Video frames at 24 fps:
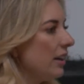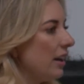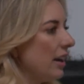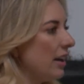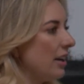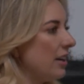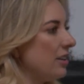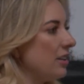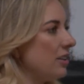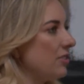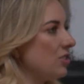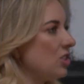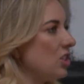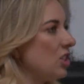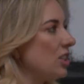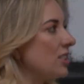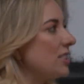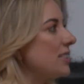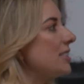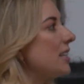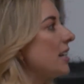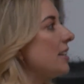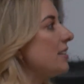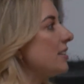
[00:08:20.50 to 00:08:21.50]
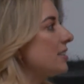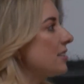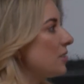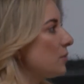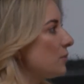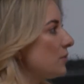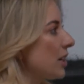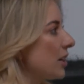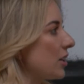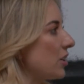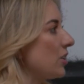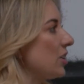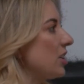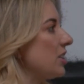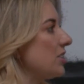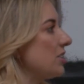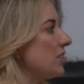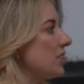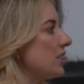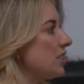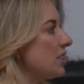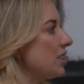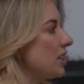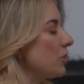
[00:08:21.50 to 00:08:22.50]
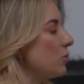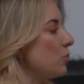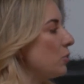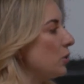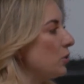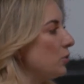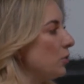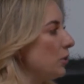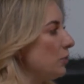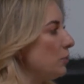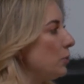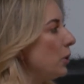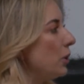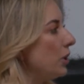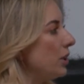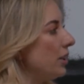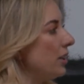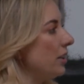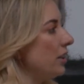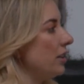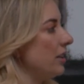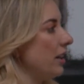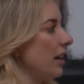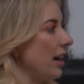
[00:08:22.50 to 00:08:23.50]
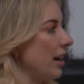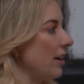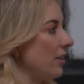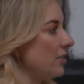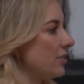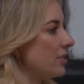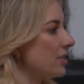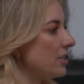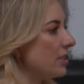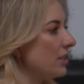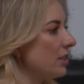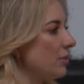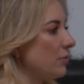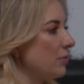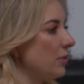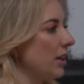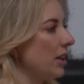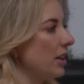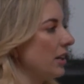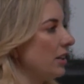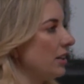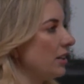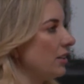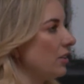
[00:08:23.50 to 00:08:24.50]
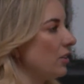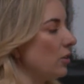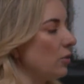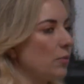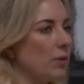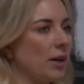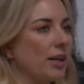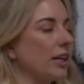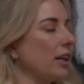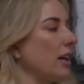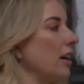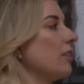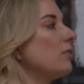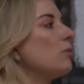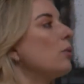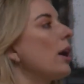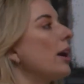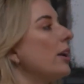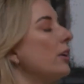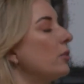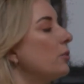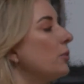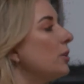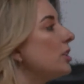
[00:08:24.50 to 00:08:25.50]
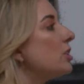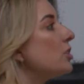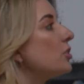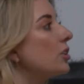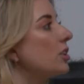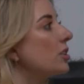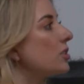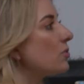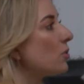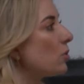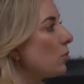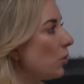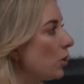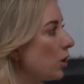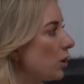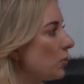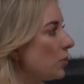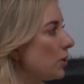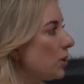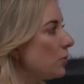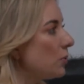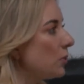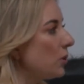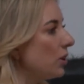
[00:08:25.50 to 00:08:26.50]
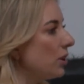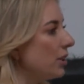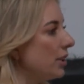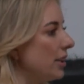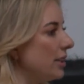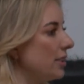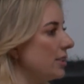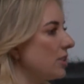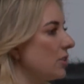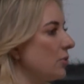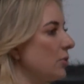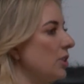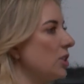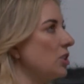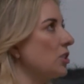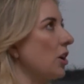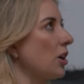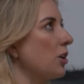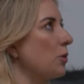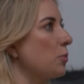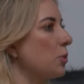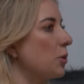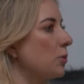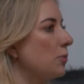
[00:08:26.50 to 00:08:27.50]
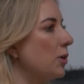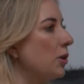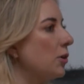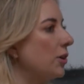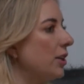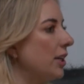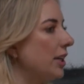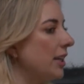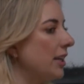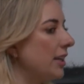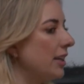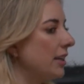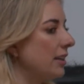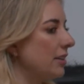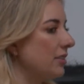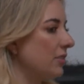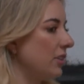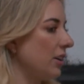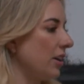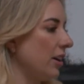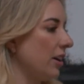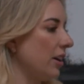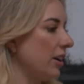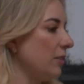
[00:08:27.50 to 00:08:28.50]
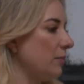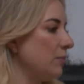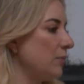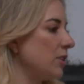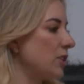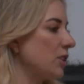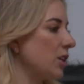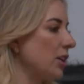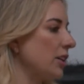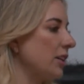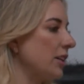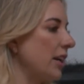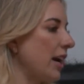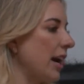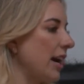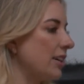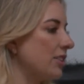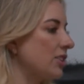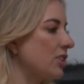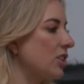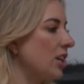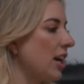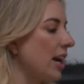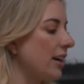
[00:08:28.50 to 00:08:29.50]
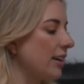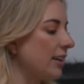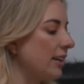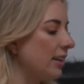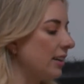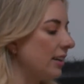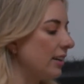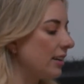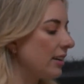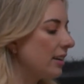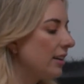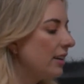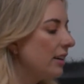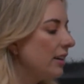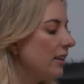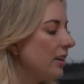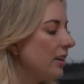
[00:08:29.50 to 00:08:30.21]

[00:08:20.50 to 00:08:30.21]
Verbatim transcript: and if she could send us some decorations, like, would we put it in the house? And I'm like, oh my God, why don't we do this for more people? And so we started promoting it and um, started hashtagging